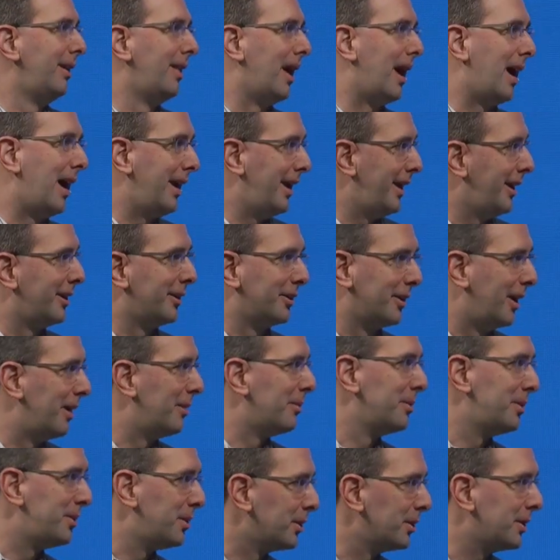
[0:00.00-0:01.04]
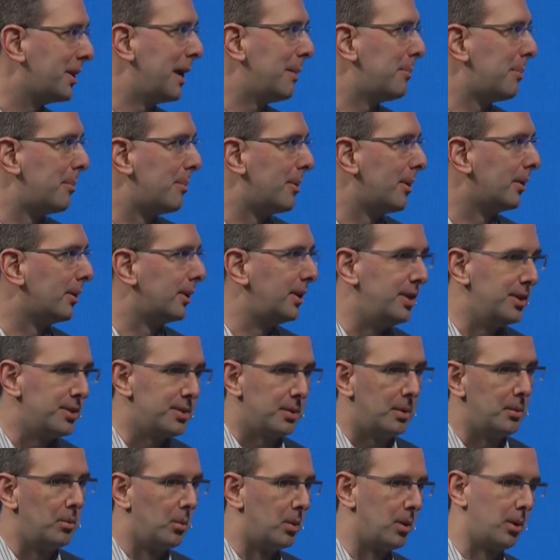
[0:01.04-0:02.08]
that integrate with your
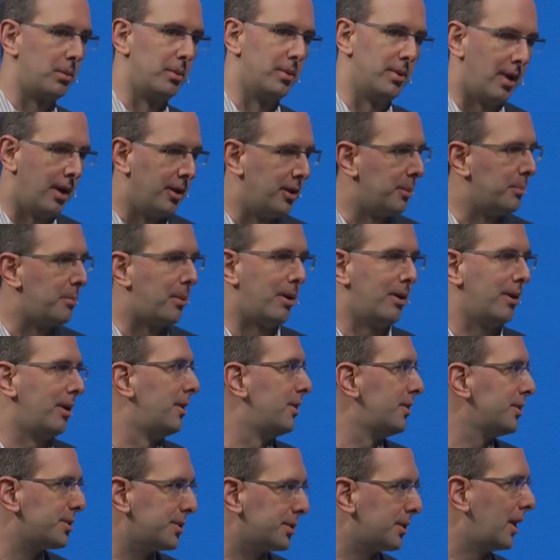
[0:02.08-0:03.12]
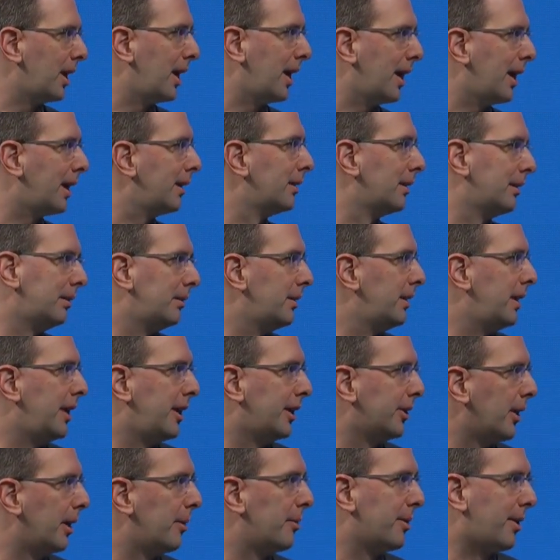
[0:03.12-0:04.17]
capabilities, work with other partners, and
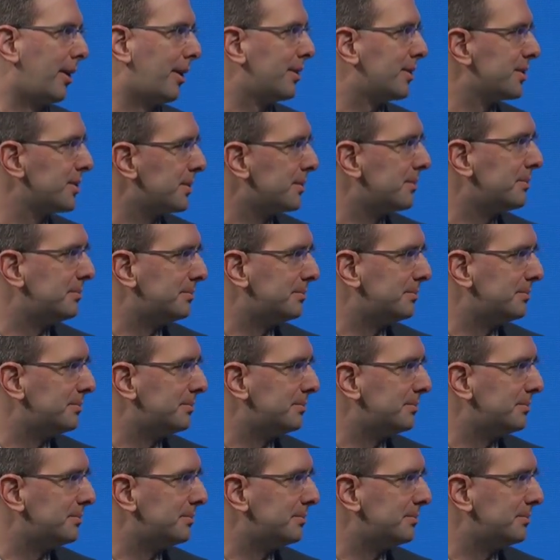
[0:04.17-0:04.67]
integrate with ours.